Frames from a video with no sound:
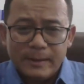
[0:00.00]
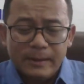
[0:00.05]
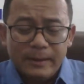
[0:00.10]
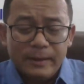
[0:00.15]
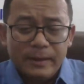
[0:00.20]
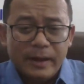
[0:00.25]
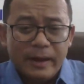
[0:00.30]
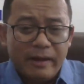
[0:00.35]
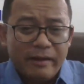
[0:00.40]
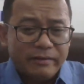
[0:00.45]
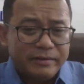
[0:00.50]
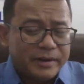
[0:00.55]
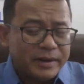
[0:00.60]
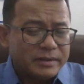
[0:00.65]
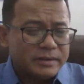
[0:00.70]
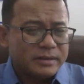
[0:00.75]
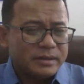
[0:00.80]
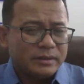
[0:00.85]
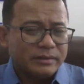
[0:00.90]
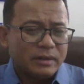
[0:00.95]
to this
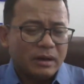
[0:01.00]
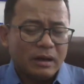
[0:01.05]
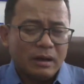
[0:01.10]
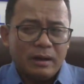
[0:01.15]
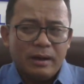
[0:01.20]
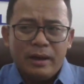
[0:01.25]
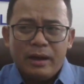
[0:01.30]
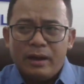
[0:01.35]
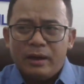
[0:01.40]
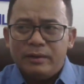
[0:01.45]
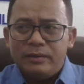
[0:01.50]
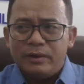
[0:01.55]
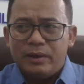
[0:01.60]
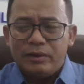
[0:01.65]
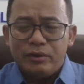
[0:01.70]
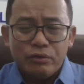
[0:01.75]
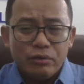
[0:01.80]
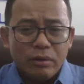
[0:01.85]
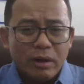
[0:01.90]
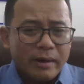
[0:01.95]
address, the
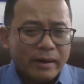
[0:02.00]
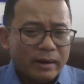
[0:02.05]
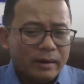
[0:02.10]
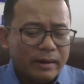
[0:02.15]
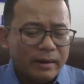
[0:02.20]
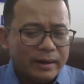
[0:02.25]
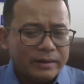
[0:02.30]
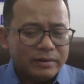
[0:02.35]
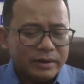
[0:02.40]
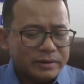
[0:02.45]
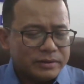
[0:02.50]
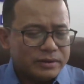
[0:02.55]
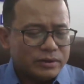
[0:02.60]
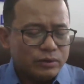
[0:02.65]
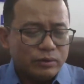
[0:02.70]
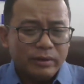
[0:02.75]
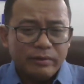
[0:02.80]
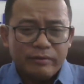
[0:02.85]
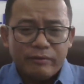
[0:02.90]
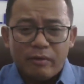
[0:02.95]
URL
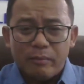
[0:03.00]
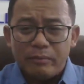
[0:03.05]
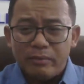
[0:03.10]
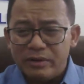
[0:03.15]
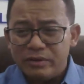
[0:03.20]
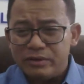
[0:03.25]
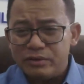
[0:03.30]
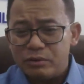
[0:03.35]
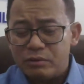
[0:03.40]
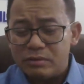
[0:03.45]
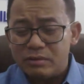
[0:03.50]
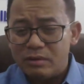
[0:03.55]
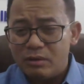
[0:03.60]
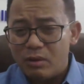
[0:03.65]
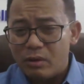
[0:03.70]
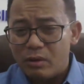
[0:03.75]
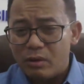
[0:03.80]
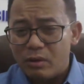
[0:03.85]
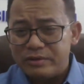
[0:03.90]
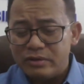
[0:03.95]
address, uniform
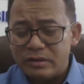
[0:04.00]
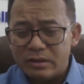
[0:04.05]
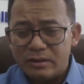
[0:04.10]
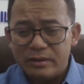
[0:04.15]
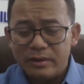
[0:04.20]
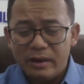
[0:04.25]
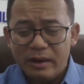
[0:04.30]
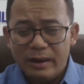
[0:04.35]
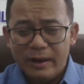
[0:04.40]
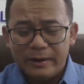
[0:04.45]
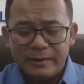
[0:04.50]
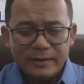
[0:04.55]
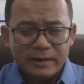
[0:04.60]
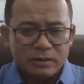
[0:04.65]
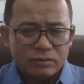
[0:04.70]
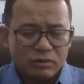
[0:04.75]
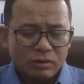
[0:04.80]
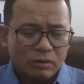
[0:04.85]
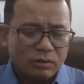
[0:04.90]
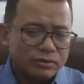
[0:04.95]
resource locator
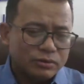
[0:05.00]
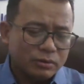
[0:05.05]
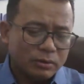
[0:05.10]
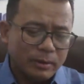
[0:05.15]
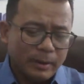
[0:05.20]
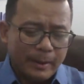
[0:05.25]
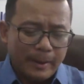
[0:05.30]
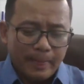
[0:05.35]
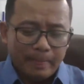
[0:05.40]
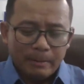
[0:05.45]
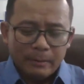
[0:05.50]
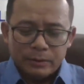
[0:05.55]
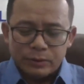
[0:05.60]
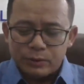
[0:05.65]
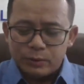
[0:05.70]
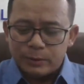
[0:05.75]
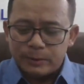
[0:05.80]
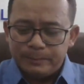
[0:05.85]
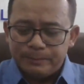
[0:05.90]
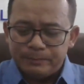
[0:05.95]
address also.
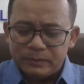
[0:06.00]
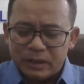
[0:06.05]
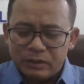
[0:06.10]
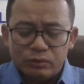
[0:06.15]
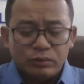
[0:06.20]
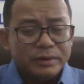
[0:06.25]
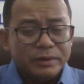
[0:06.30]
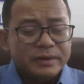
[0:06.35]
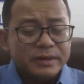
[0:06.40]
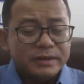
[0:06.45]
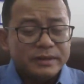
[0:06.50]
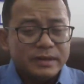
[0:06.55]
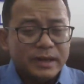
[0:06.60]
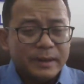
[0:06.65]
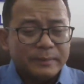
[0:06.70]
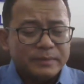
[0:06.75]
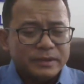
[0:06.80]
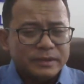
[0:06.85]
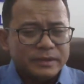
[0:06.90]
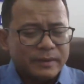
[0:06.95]
So the 20
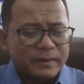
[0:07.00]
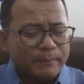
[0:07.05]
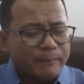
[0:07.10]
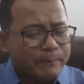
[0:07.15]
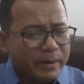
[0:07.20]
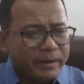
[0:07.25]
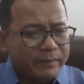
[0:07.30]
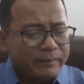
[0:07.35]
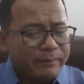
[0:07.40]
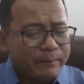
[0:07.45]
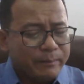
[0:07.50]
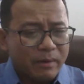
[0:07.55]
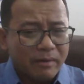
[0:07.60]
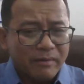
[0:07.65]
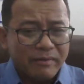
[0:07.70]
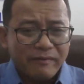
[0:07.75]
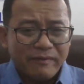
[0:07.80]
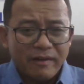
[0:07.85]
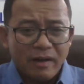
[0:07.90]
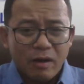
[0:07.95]
steps is a very
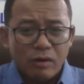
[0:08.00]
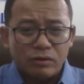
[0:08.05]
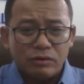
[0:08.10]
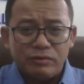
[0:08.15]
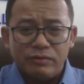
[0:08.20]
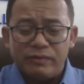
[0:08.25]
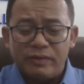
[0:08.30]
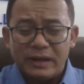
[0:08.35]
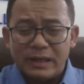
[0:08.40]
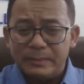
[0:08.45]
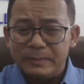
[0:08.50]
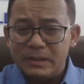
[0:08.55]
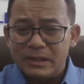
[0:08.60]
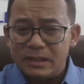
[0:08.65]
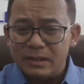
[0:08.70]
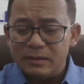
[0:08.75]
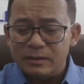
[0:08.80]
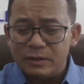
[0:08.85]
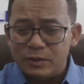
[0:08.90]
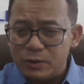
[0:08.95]
profound
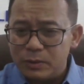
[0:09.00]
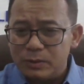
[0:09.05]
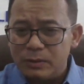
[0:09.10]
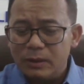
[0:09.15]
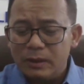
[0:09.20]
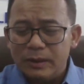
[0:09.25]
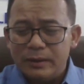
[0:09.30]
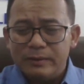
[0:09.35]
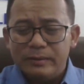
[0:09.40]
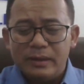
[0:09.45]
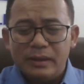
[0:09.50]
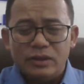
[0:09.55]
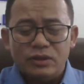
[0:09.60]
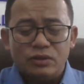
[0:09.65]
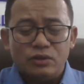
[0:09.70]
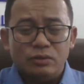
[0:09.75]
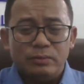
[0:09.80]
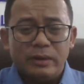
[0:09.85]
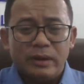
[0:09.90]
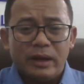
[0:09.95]
fundamental tool, needs
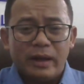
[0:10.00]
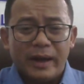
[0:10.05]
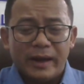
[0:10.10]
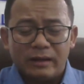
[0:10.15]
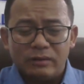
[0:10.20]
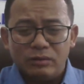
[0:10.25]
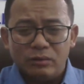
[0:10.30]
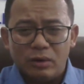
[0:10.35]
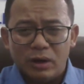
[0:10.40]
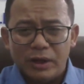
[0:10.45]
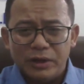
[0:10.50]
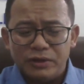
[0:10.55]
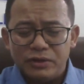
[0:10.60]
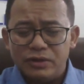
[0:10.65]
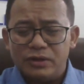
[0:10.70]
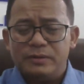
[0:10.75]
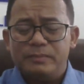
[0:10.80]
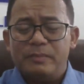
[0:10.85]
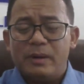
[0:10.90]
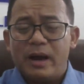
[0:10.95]
to be acknowledged